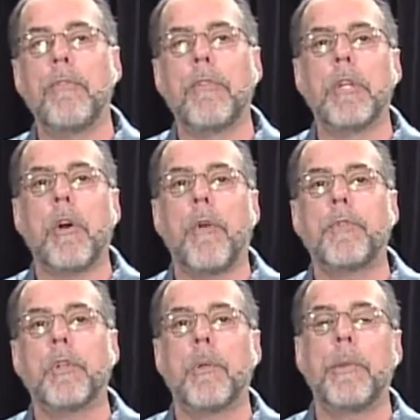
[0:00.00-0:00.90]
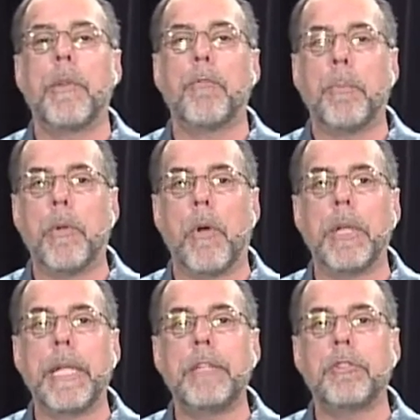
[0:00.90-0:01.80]
This is a golf tournament that's put
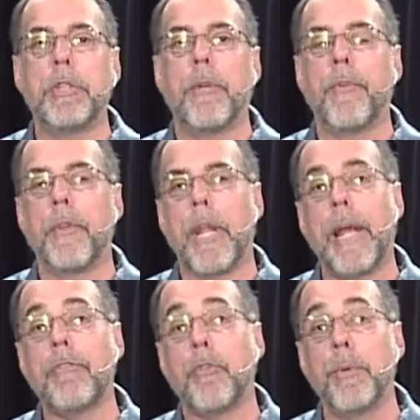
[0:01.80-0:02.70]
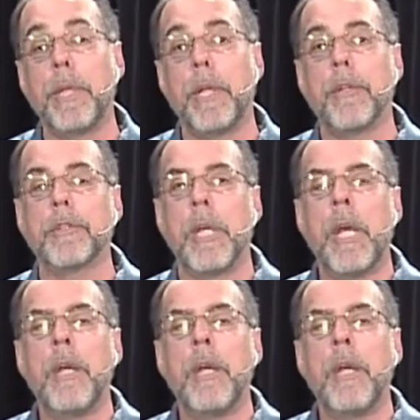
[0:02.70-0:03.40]
on each year for the last 3 years